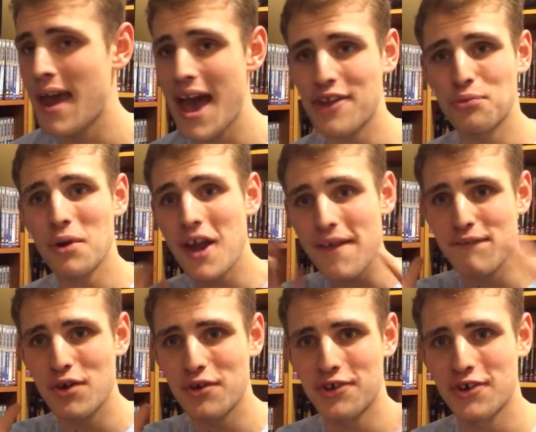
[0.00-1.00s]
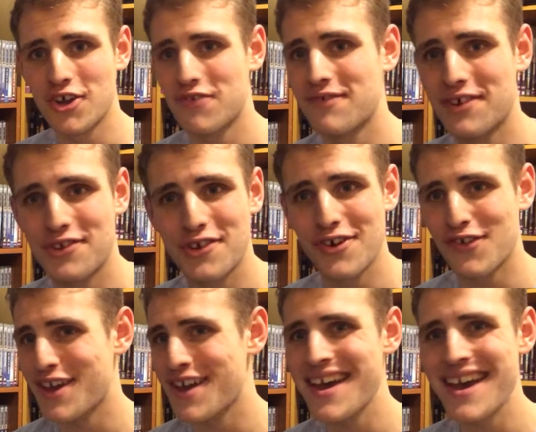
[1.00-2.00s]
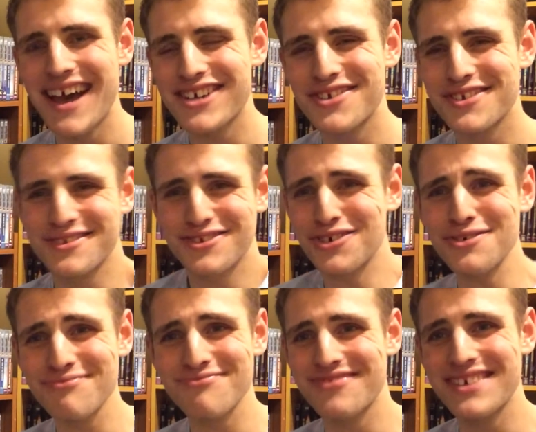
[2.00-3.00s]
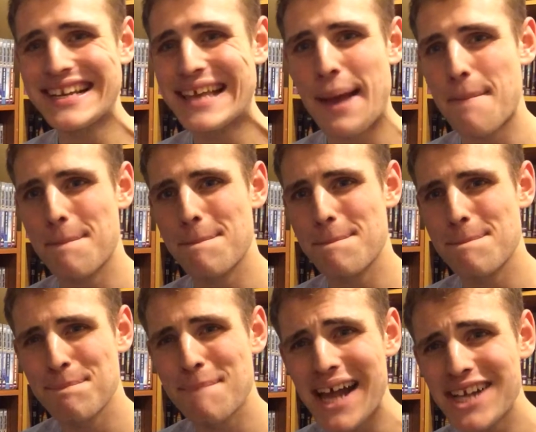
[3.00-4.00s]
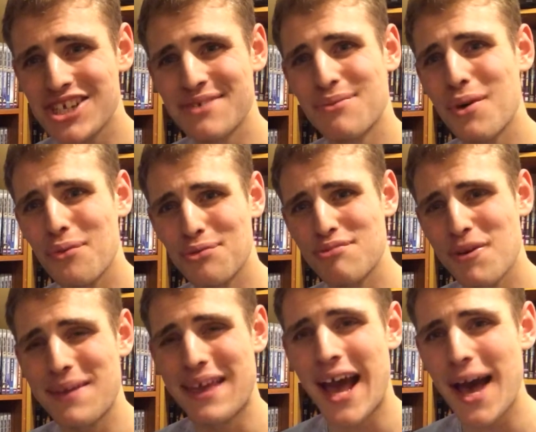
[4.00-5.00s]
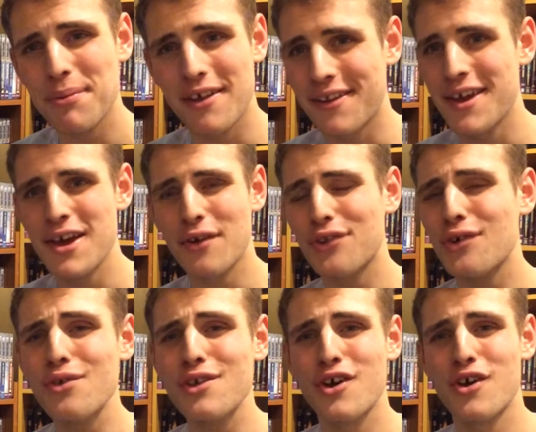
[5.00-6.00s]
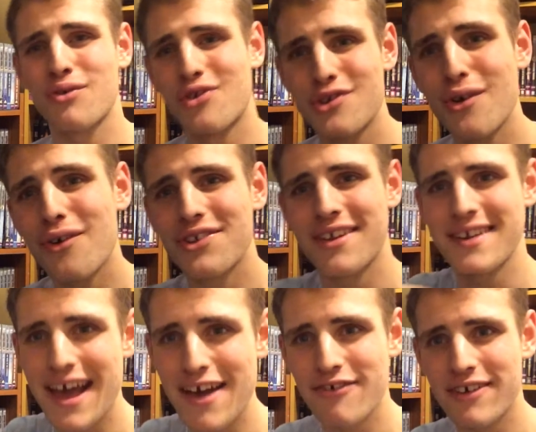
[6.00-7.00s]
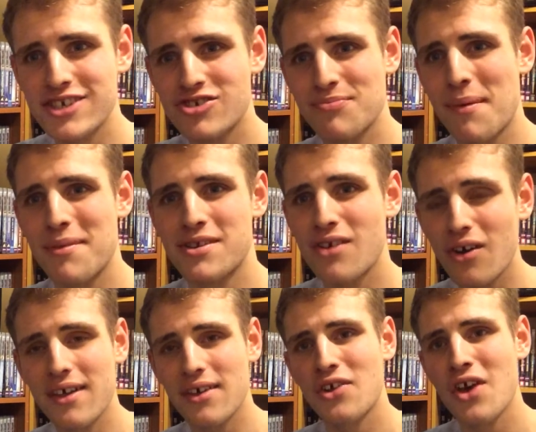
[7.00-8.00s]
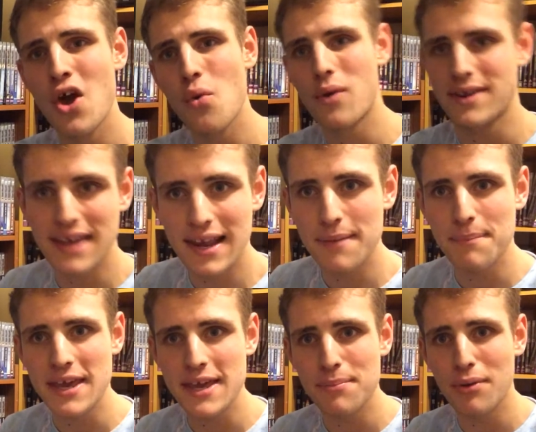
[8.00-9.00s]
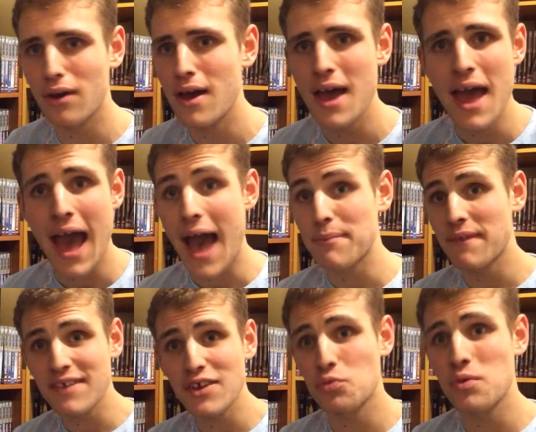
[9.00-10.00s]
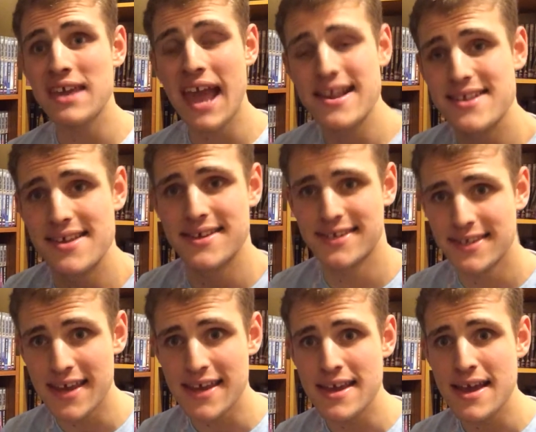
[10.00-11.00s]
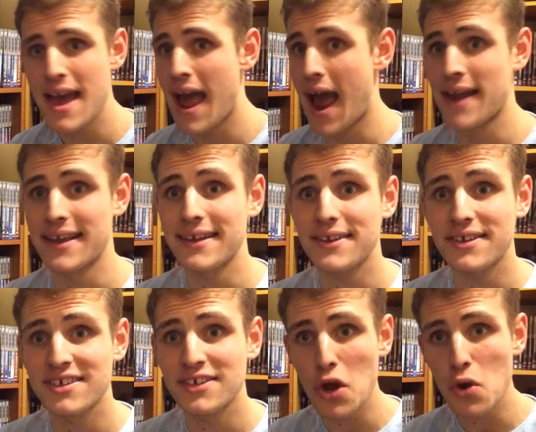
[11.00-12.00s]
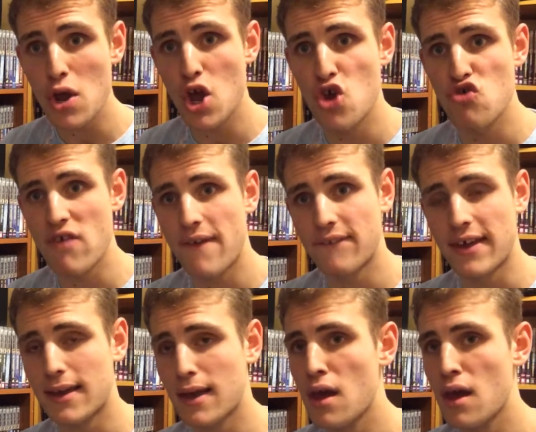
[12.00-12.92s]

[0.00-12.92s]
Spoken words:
As when I first heard this story, I just couldn't really imagine what was properly happening, because all you heard was noise and narration when the Daleks were killing people, and with this we get to see, and it's so horrific,